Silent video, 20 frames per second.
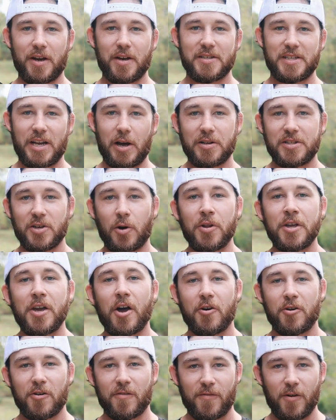does. Now, it's only
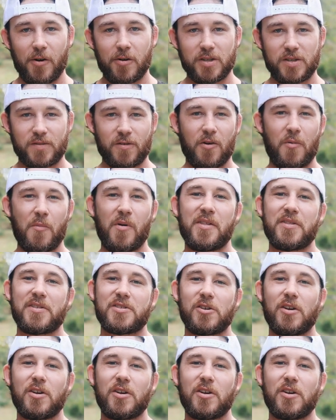100 photos for a month,